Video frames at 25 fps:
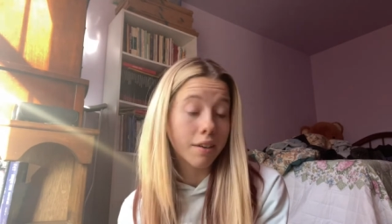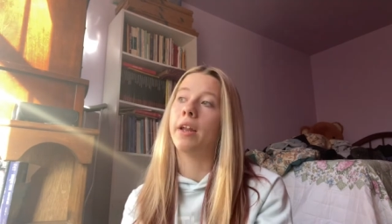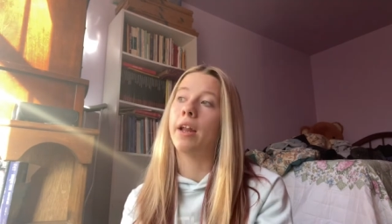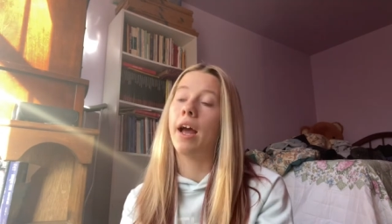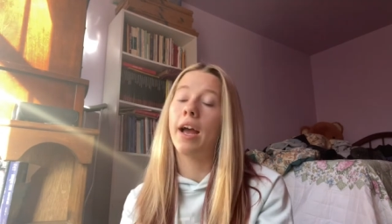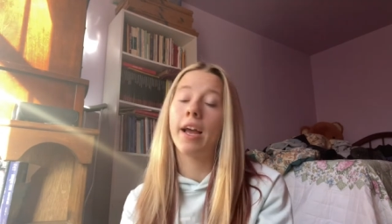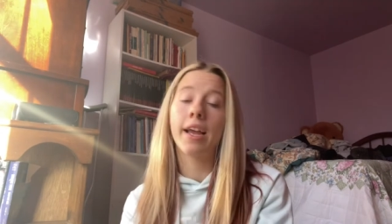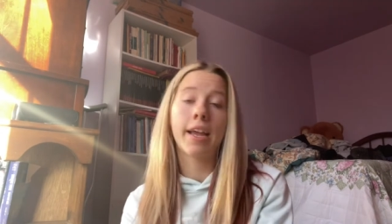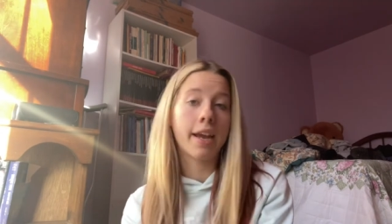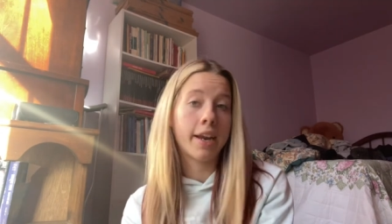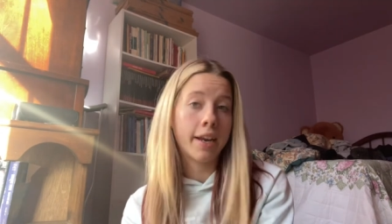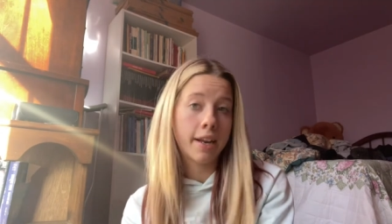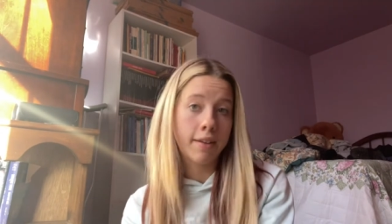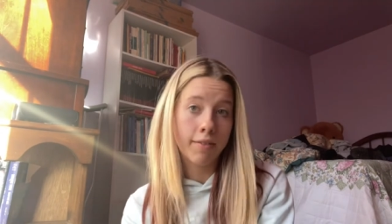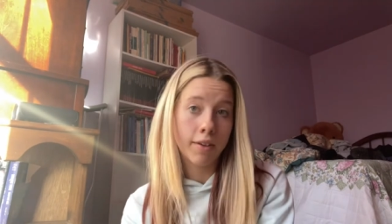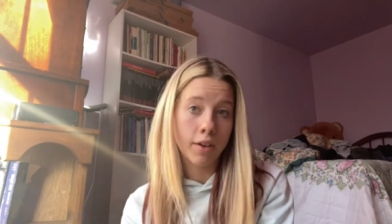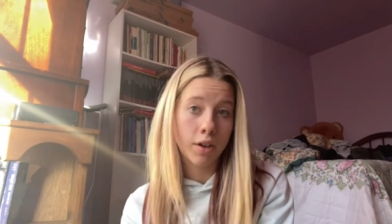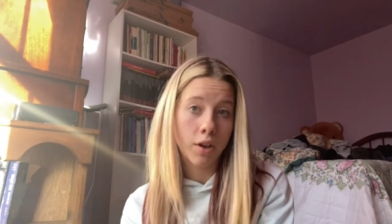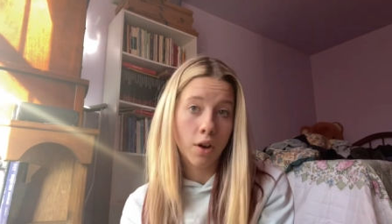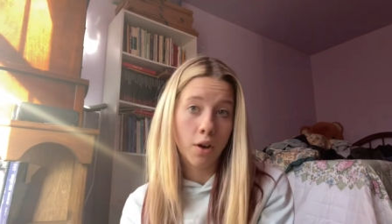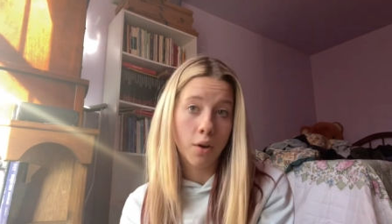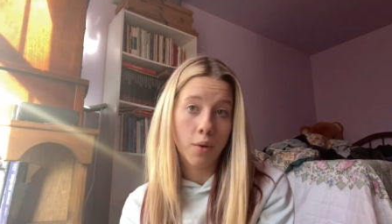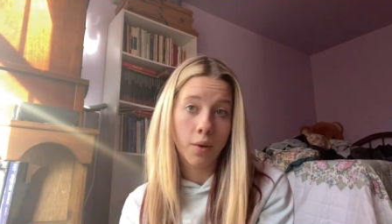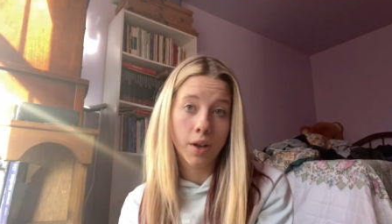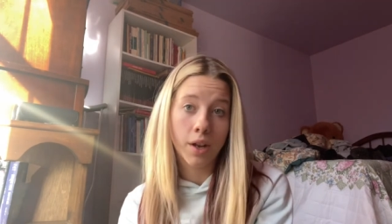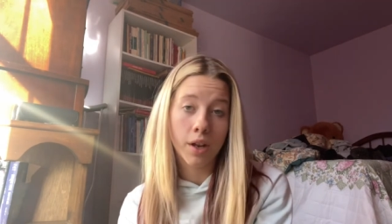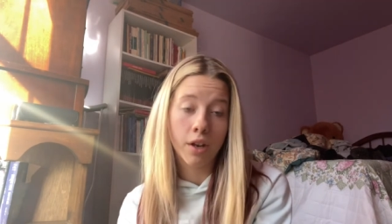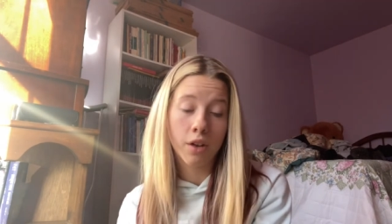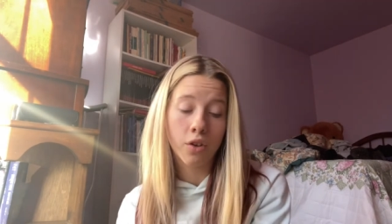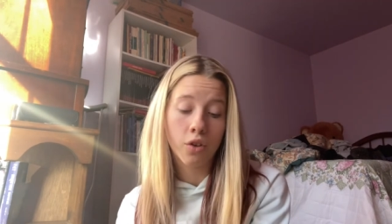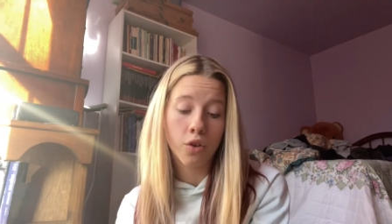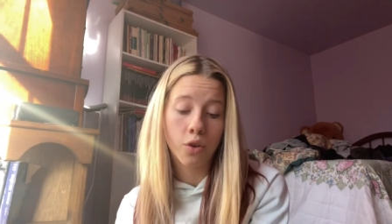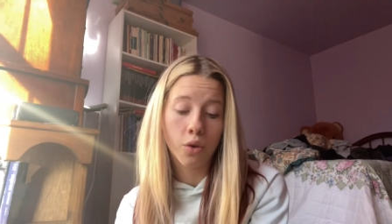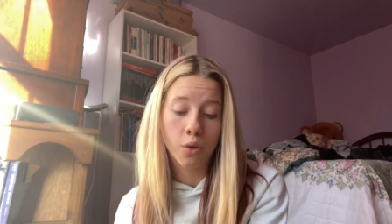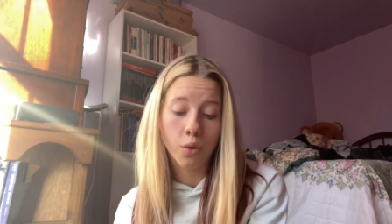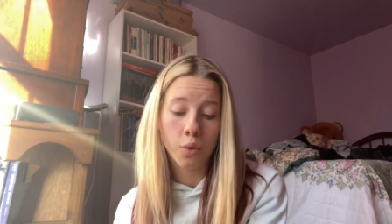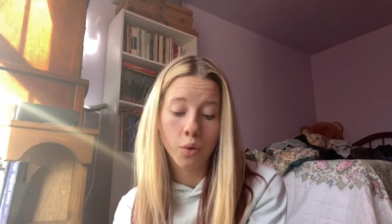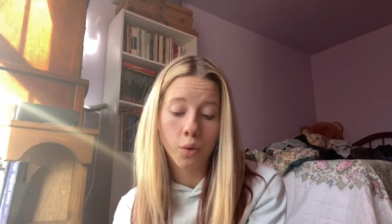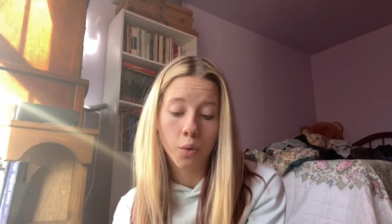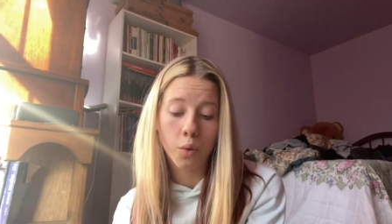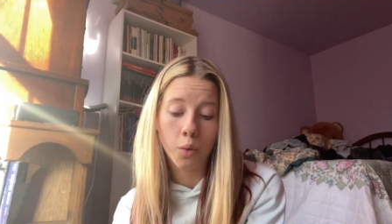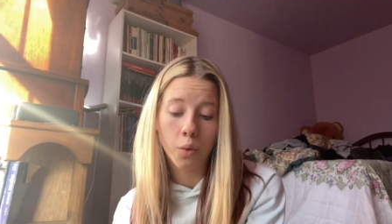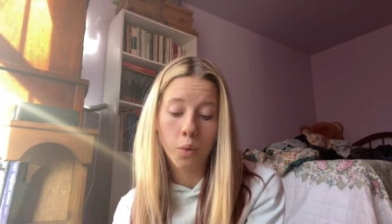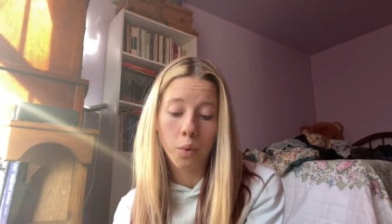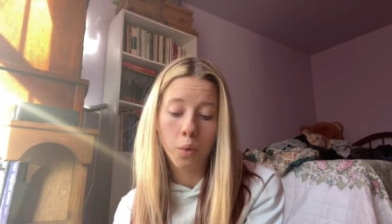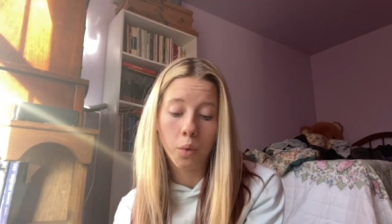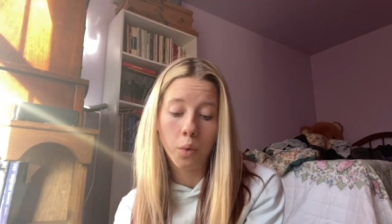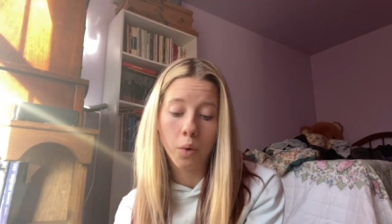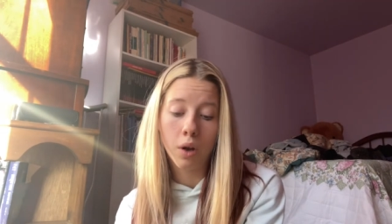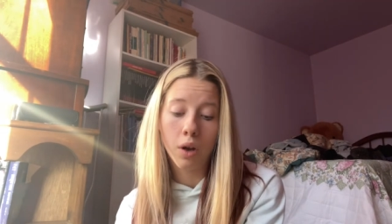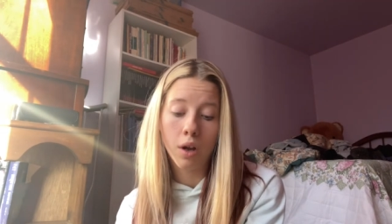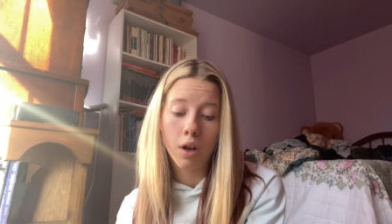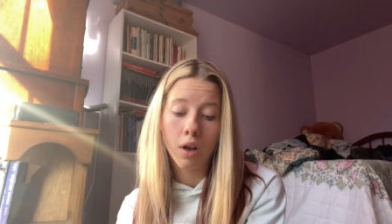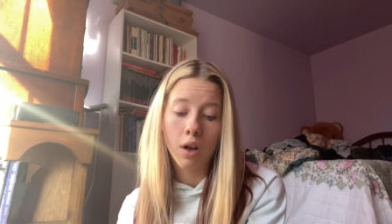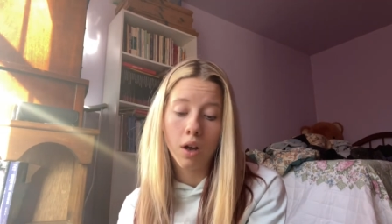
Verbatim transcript: I can't even go into